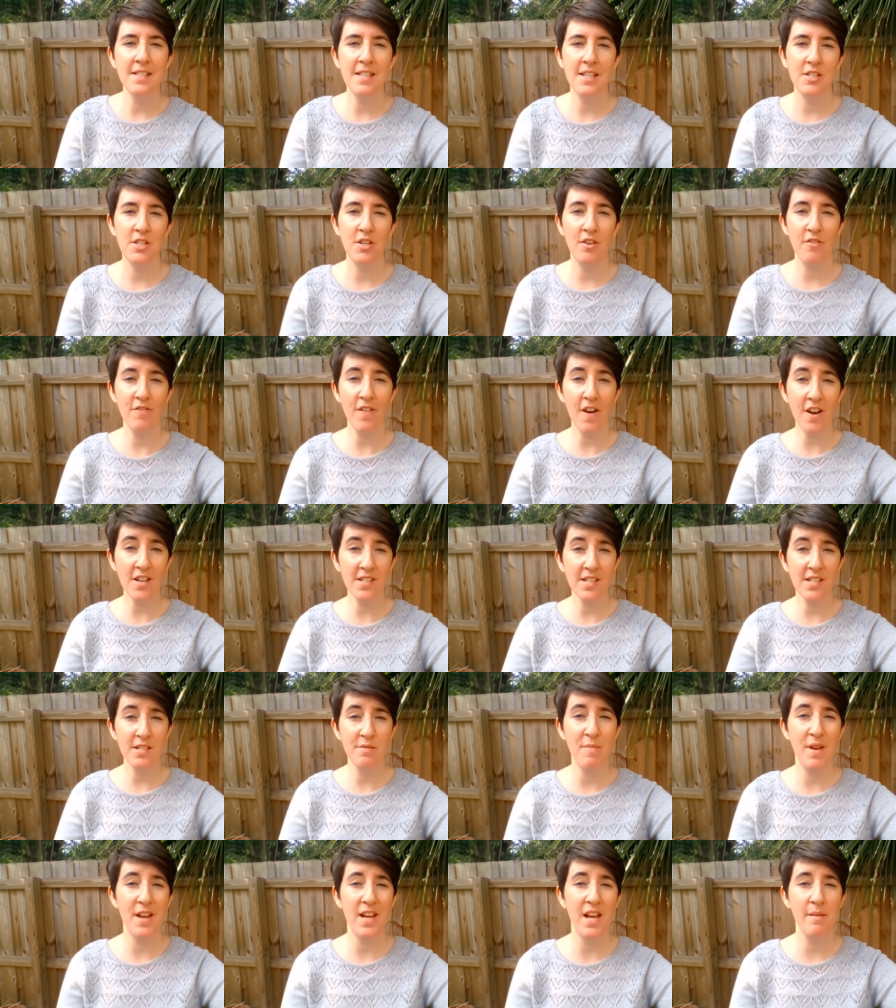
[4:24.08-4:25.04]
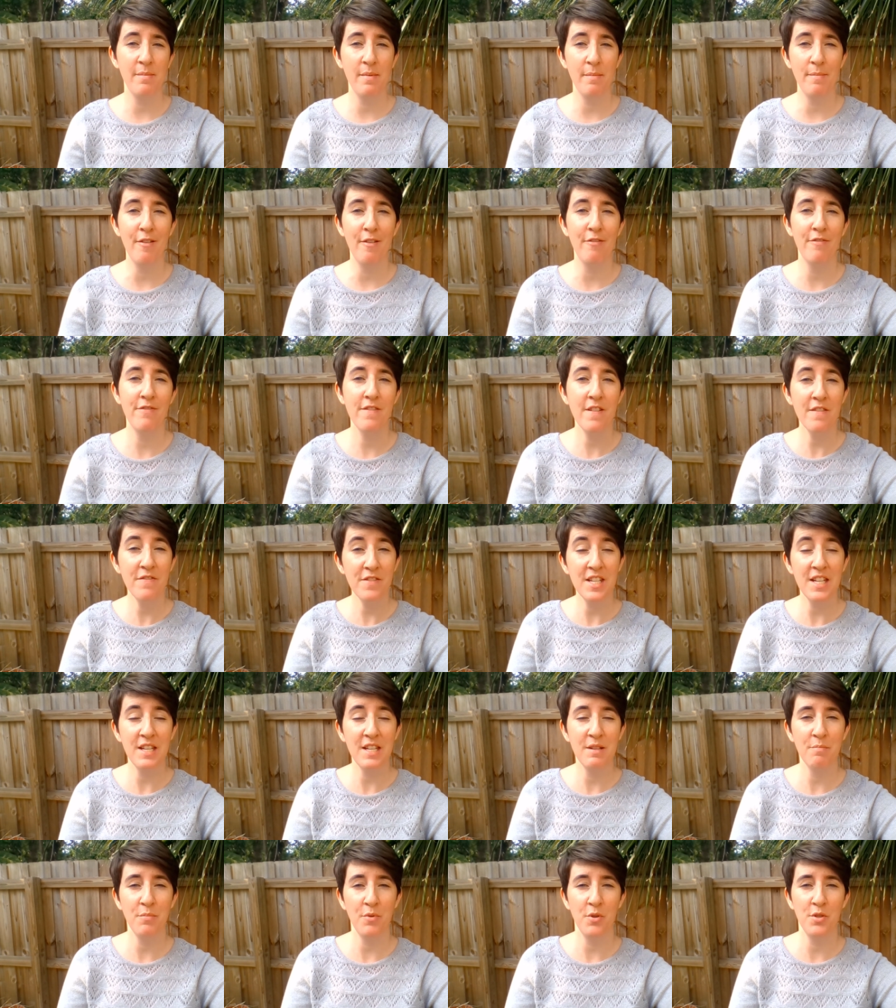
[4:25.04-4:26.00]
since your faucets make up about
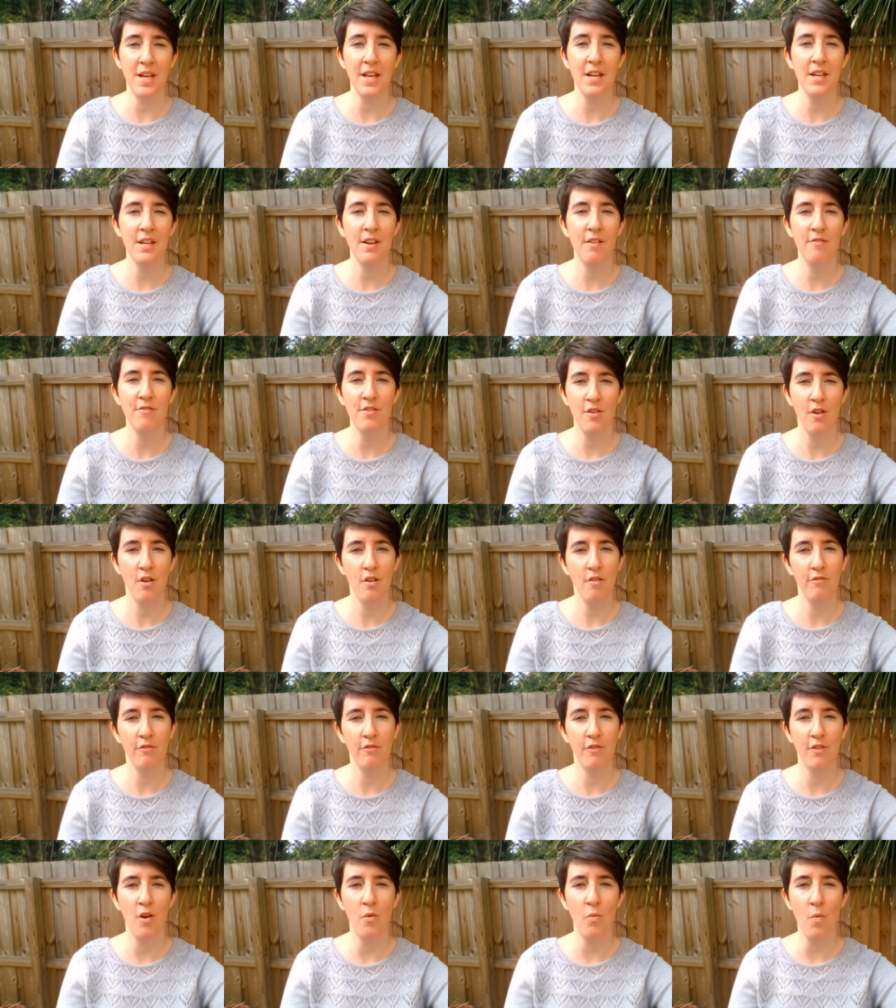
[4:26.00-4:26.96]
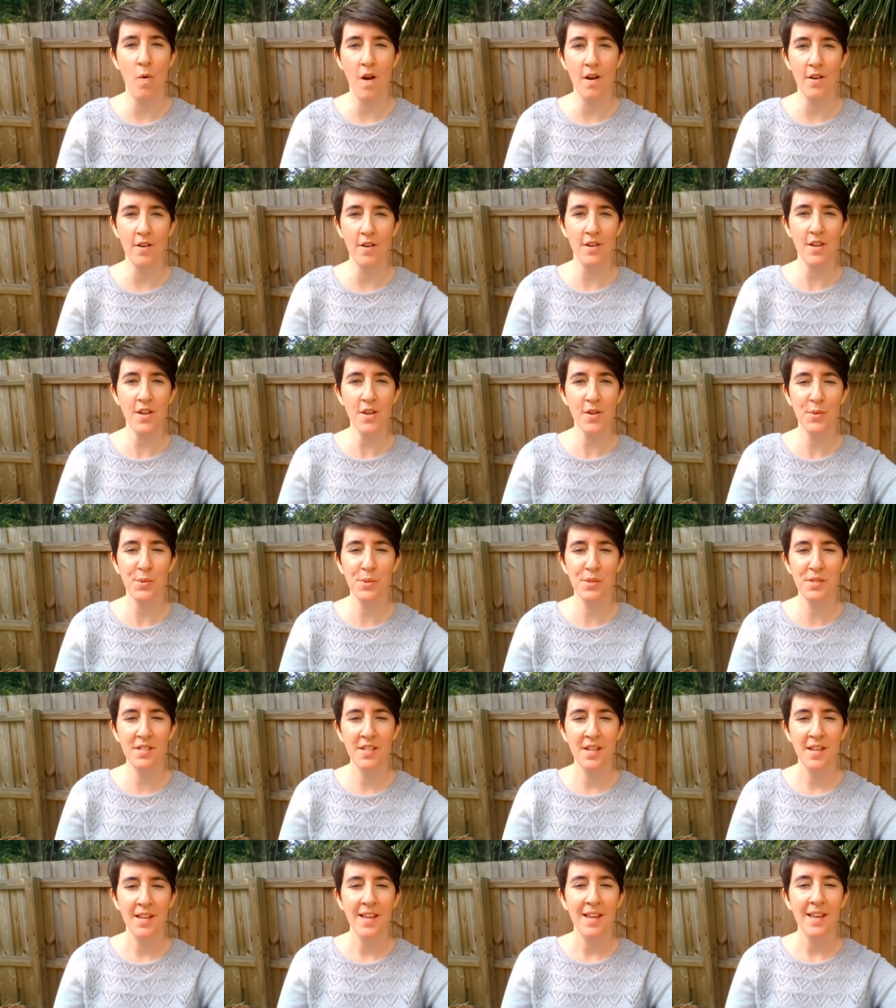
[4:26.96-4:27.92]
15% of your overall water
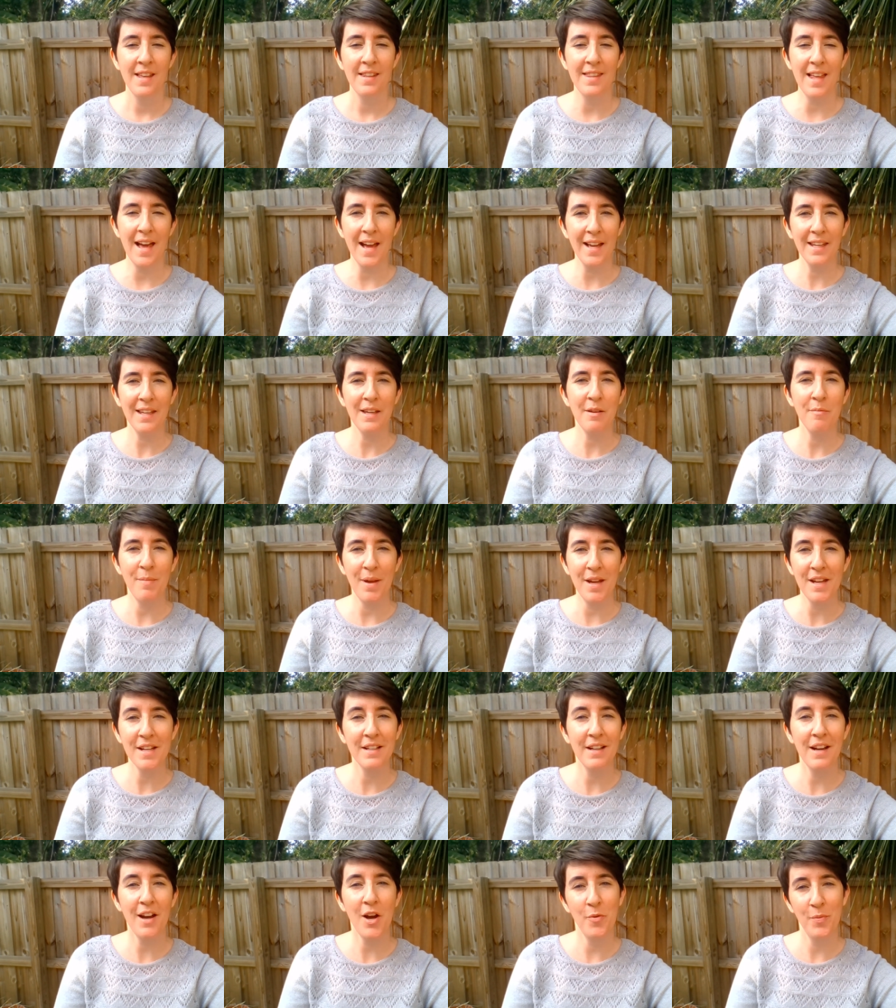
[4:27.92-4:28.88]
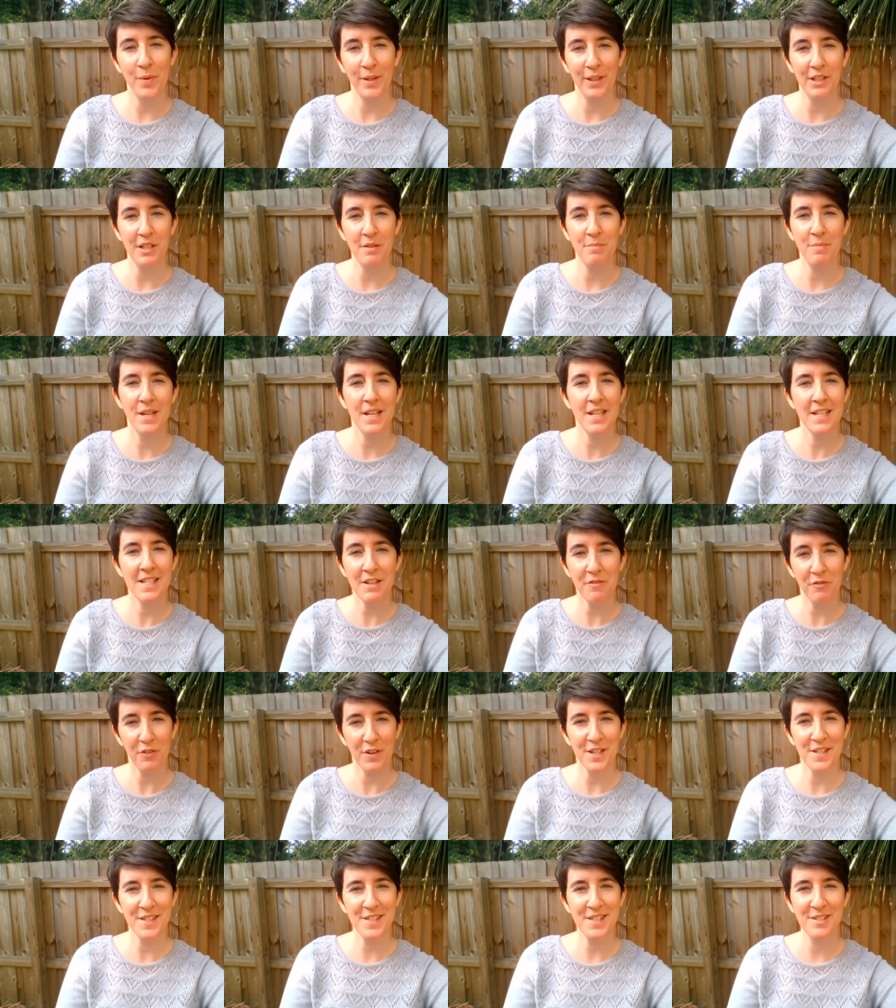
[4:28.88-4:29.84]
use, that can make a really big
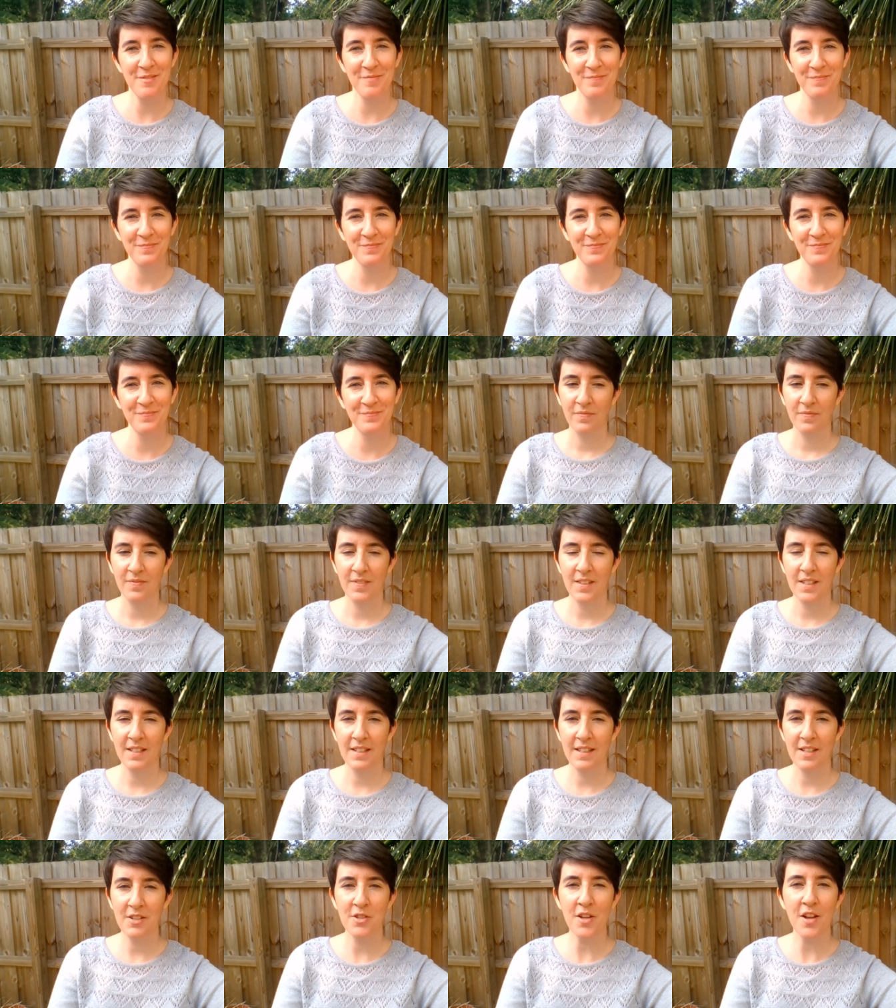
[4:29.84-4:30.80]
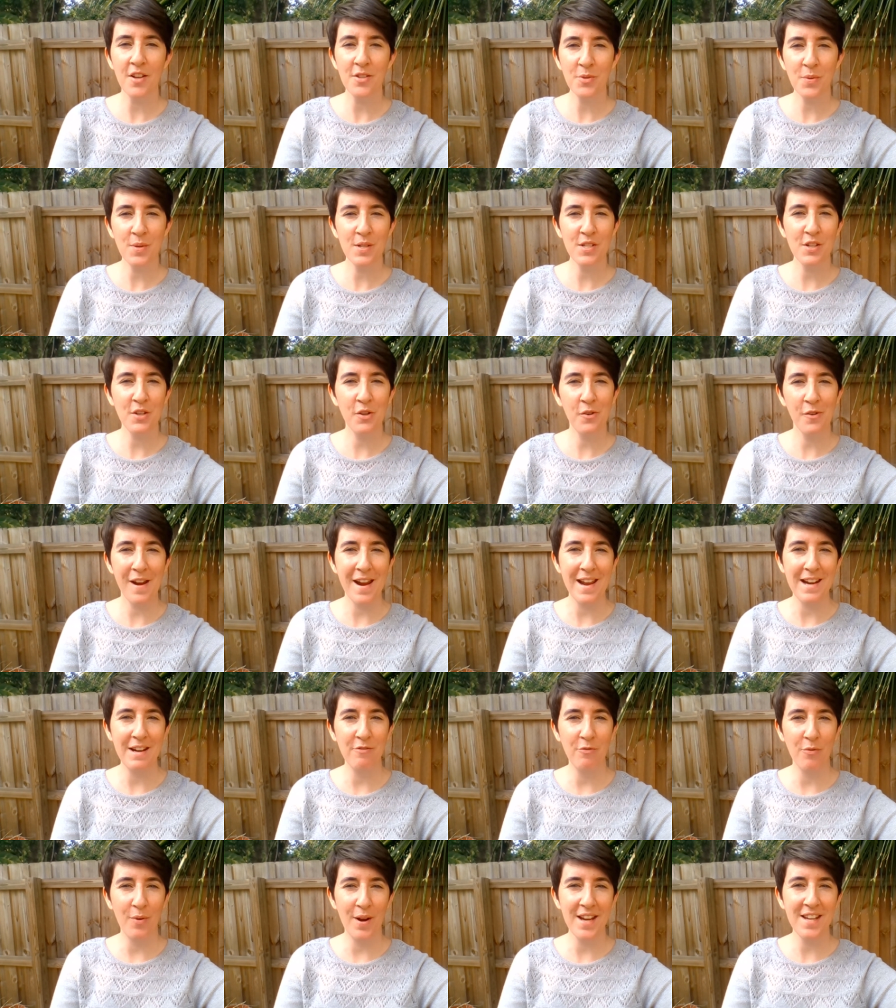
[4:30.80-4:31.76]
difference. There's all sorts of
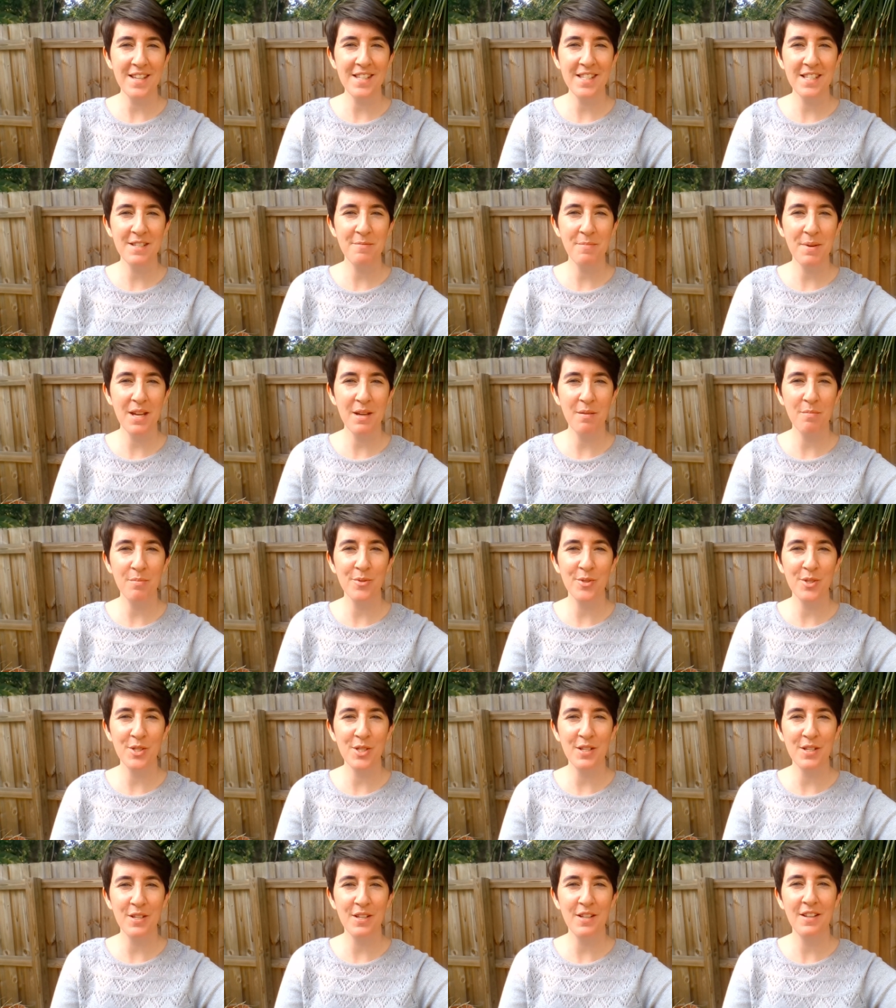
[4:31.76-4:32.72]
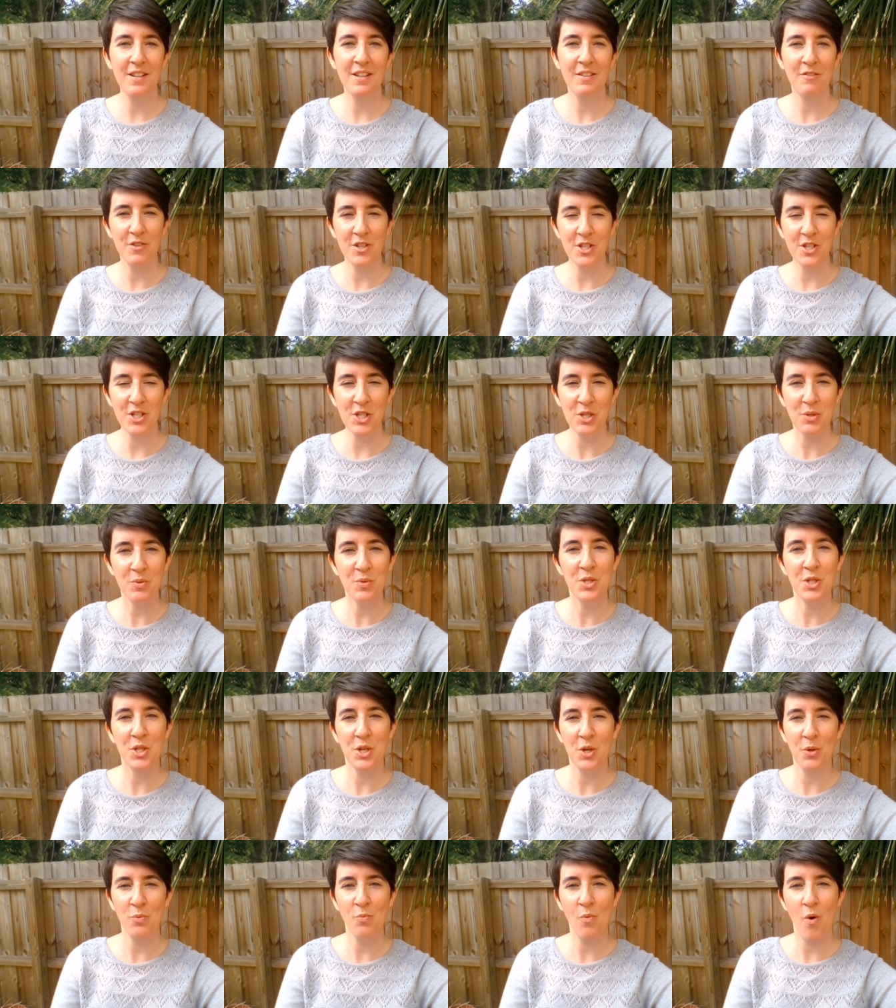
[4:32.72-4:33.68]
creative ways to be able to reduce
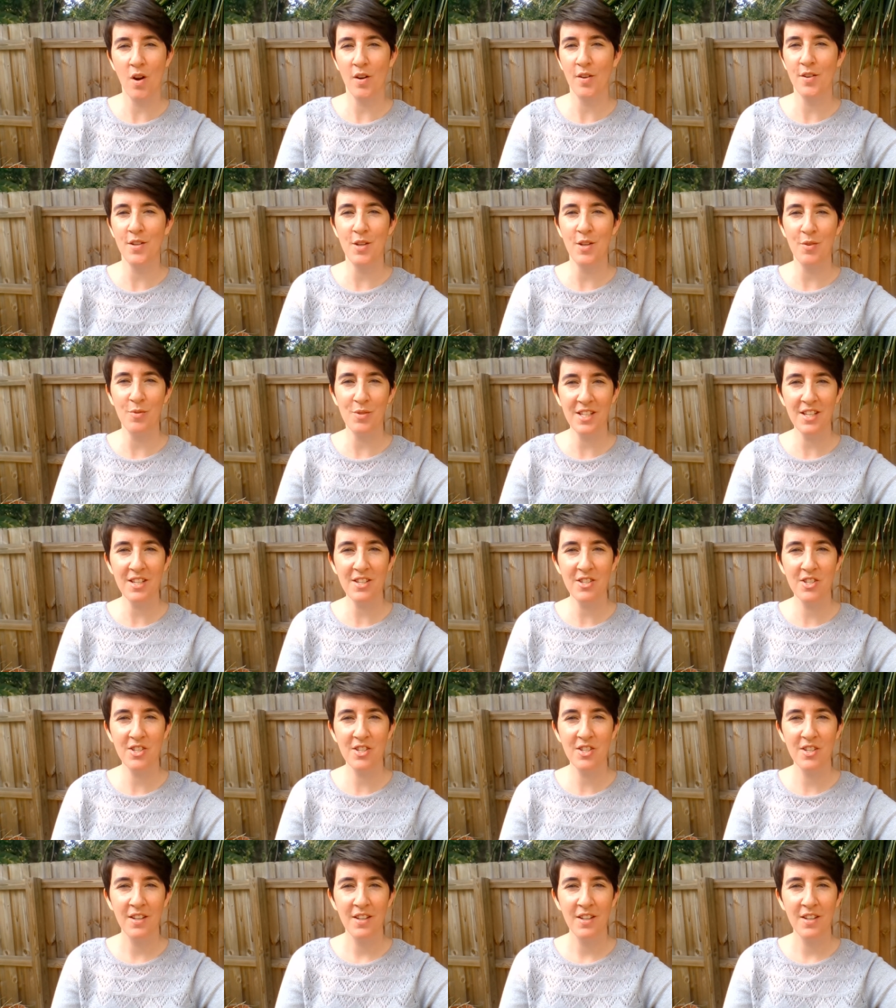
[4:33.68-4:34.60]
your water usage.